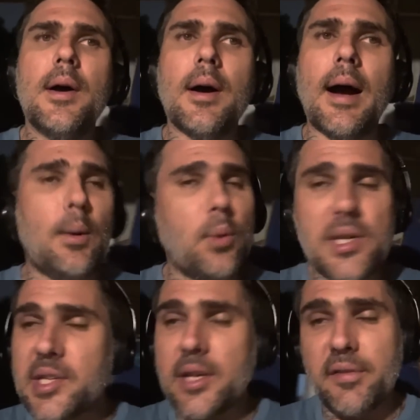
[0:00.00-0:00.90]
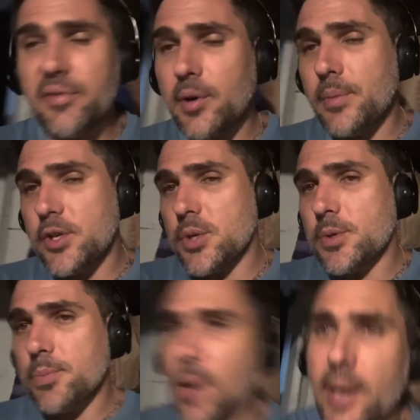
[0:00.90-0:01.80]
I wasn't confirmed that she
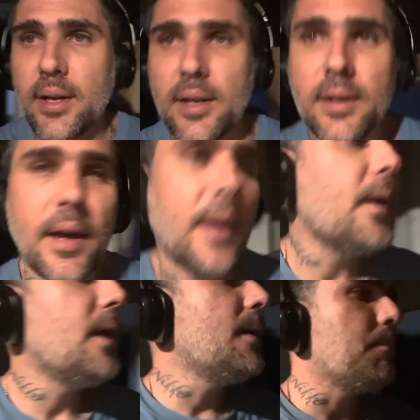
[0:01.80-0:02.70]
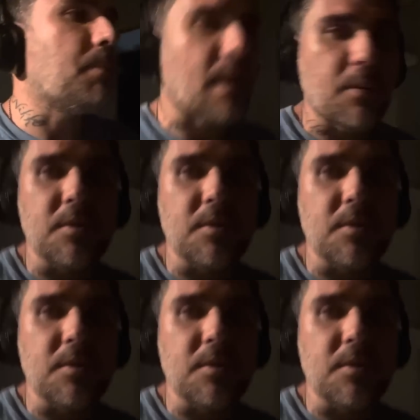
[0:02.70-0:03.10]
was pregnant yet, but I was